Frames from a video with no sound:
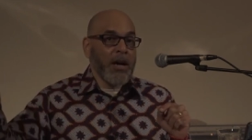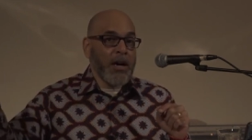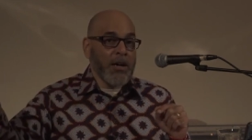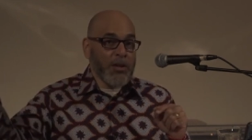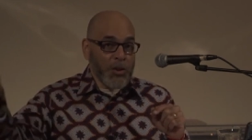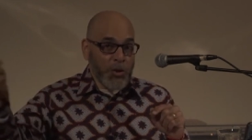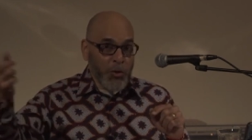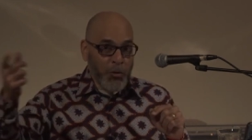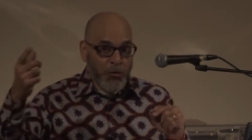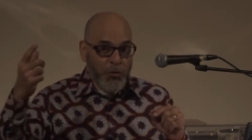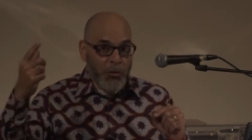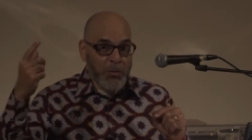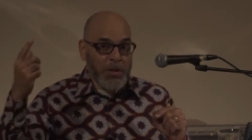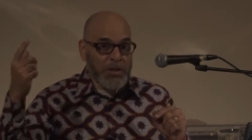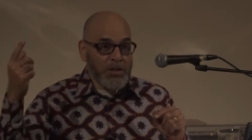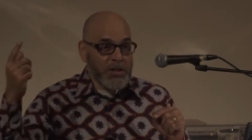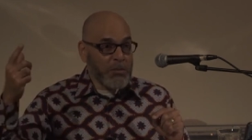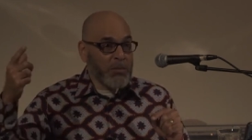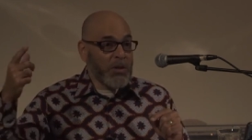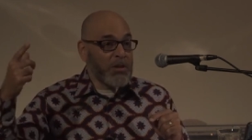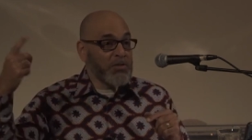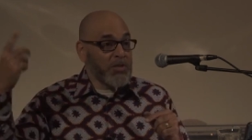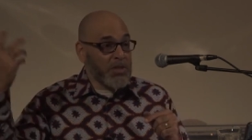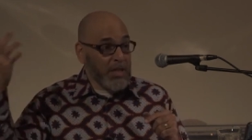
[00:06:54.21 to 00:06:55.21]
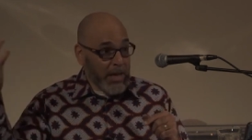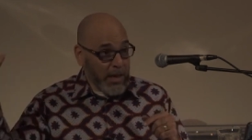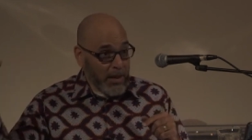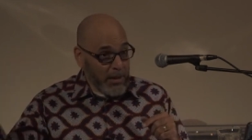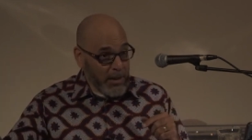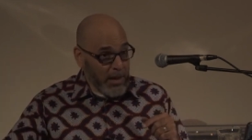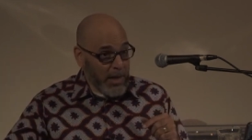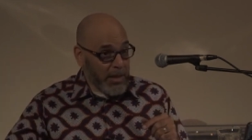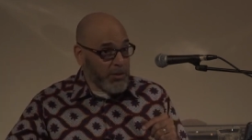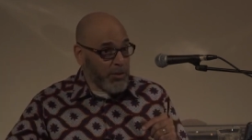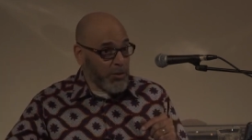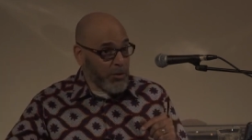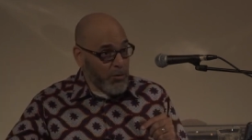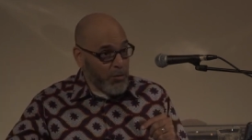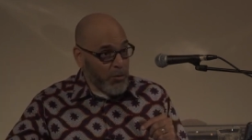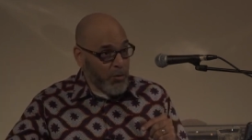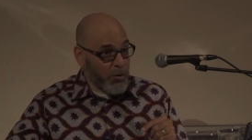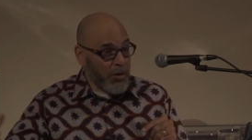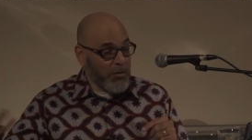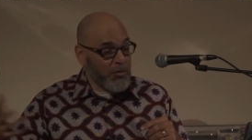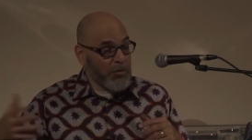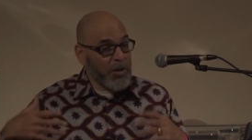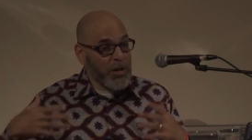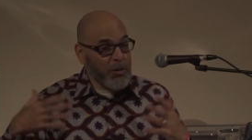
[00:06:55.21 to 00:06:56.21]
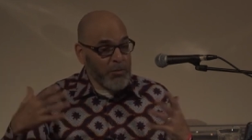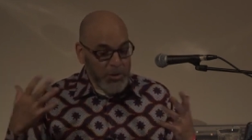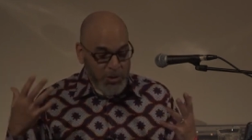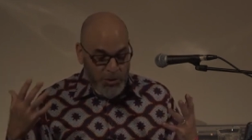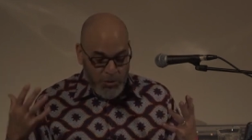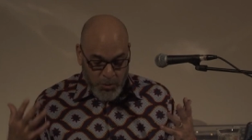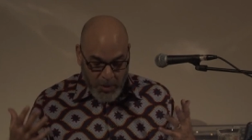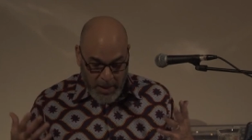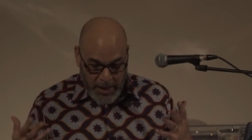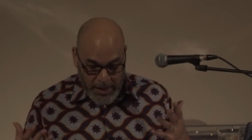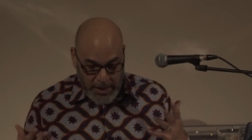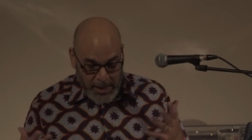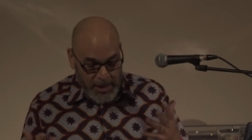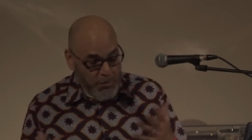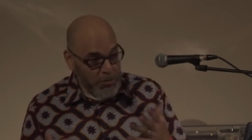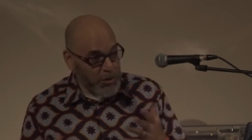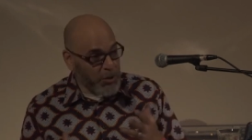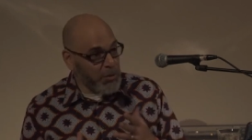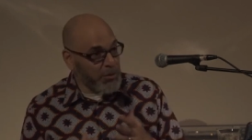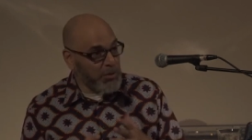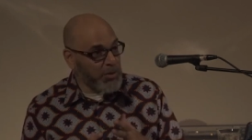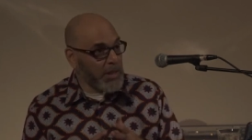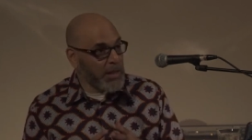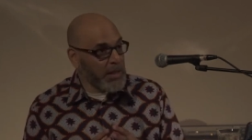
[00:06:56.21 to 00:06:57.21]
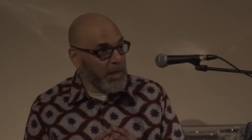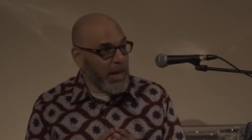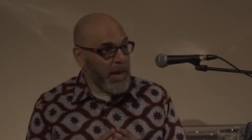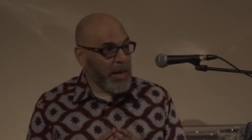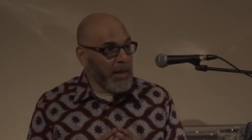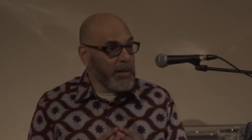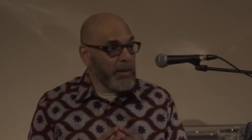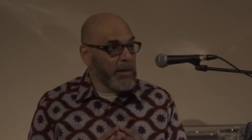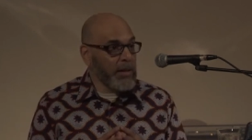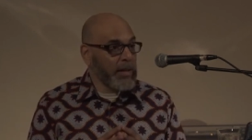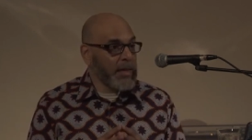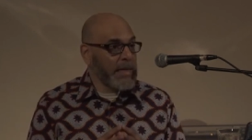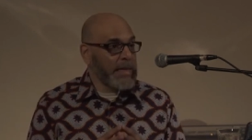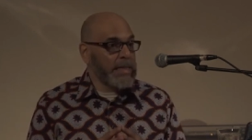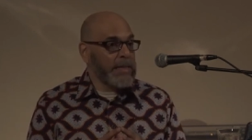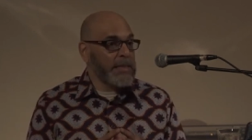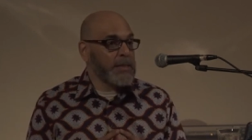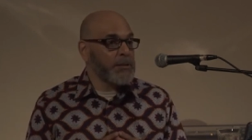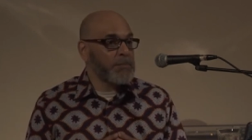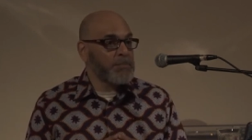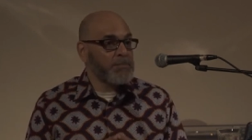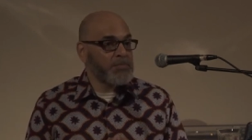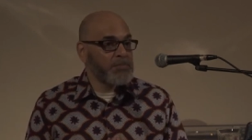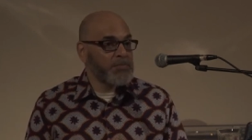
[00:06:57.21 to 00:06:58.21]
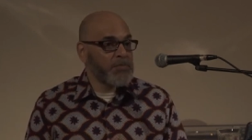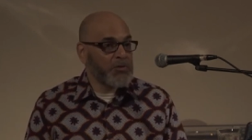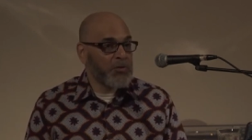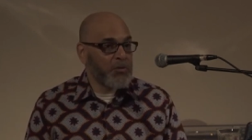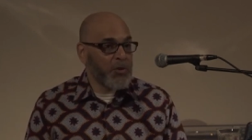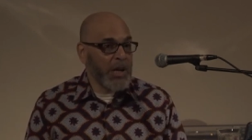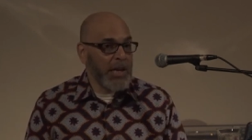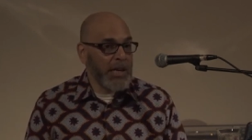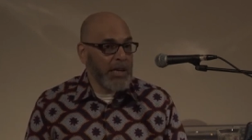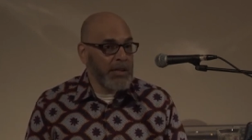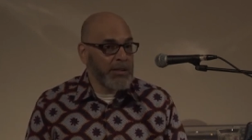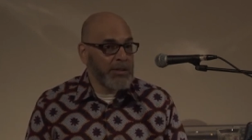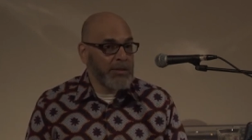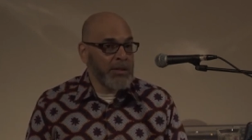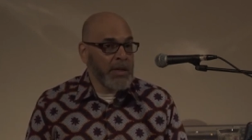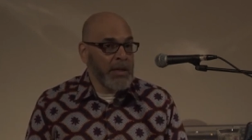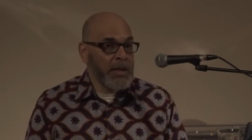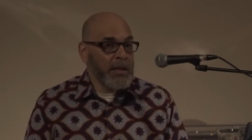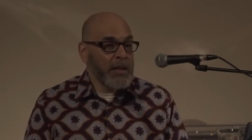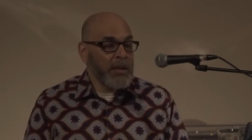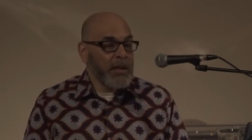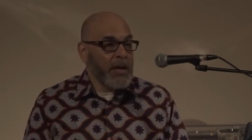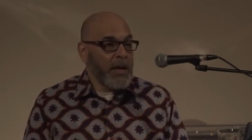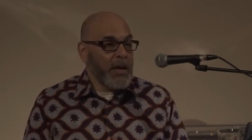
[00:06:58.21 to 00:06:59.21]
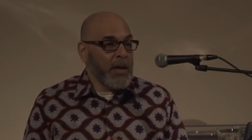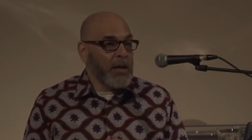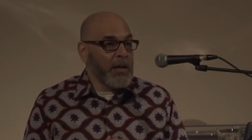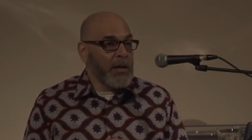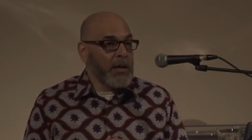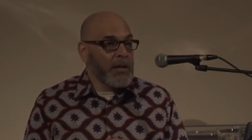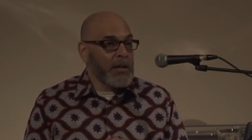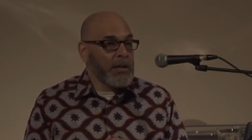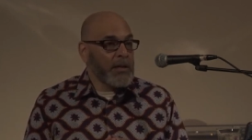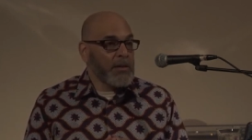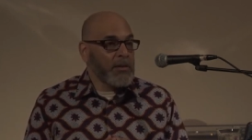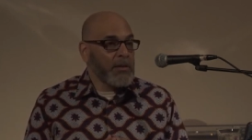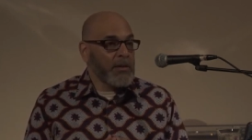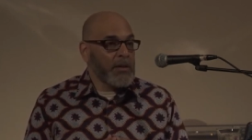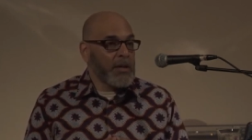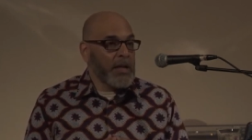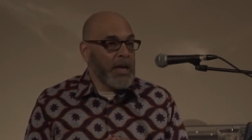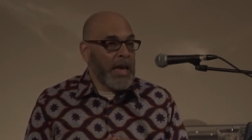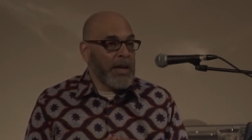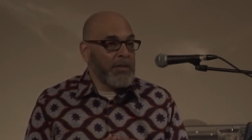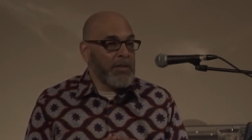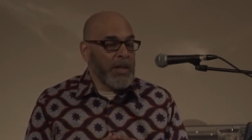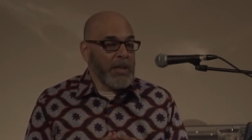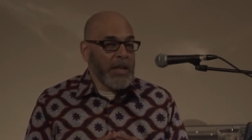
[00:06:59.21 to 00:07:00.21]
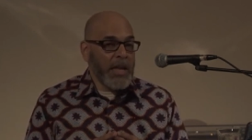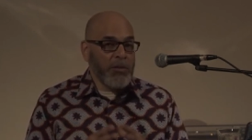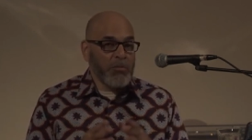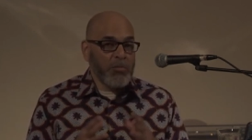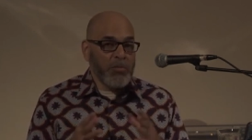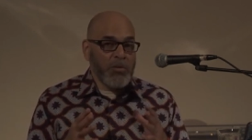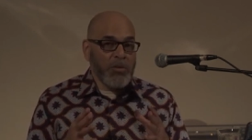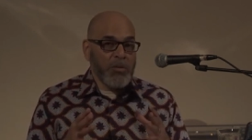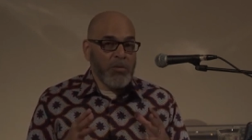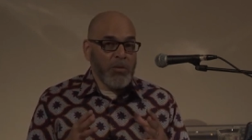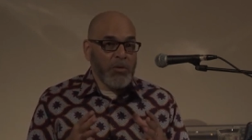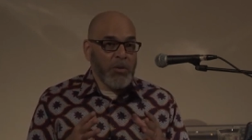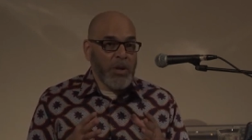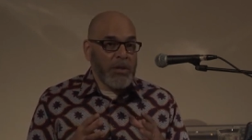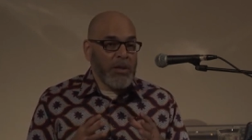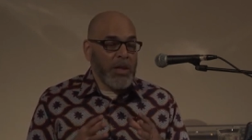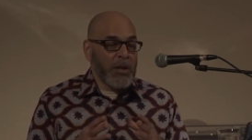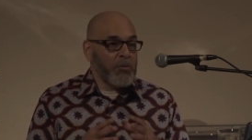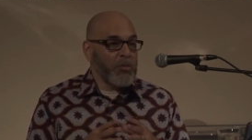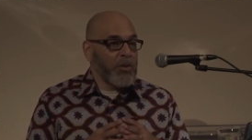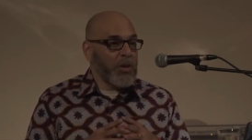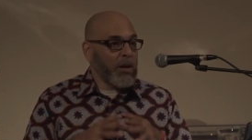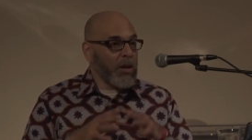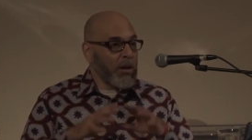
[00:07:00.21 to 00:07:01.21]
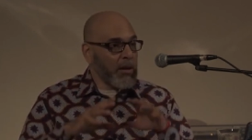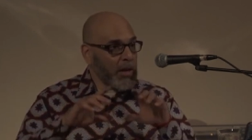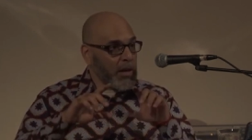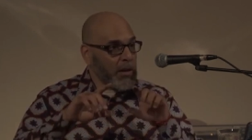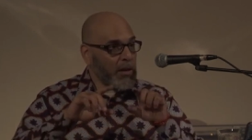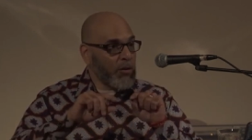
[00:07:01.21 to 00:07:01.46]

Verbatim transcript: a euphemism of psychological warfare, which is why I keep using that um, phrase. Uh, and then, they, and then uh,